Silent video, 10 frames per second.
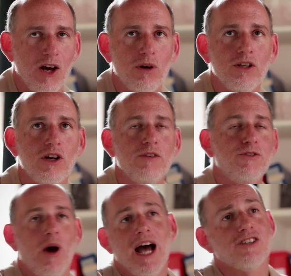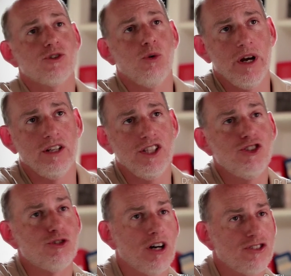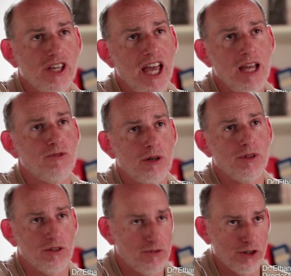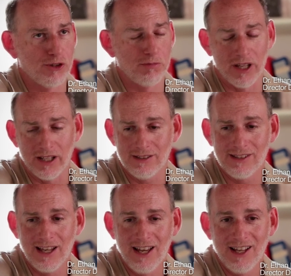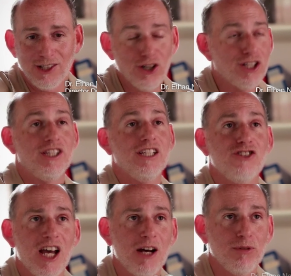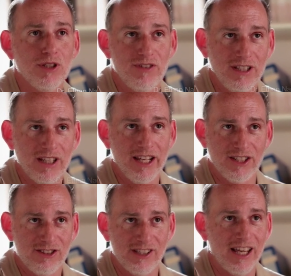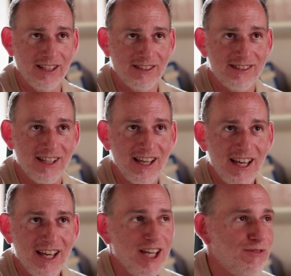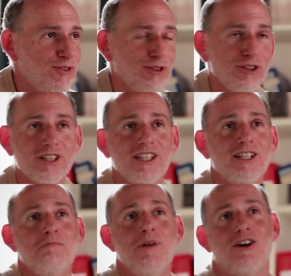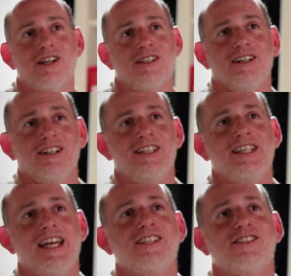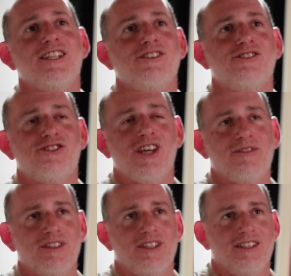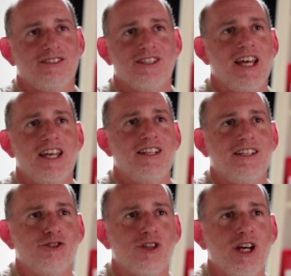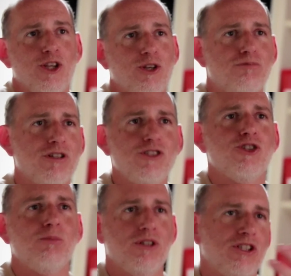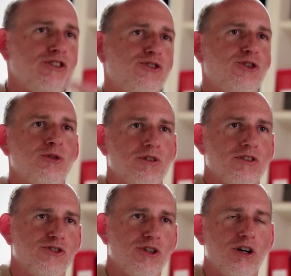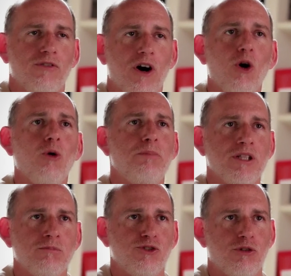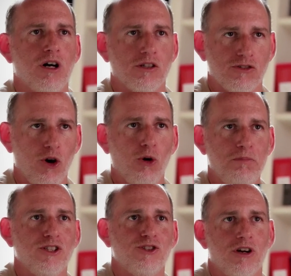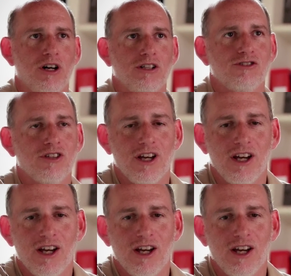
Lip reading: Well, if you ask where these drugs came from in the first place, look at the example of the United States. If you look in America in the 1870s and 80s, the principal consumers of opiate drugs,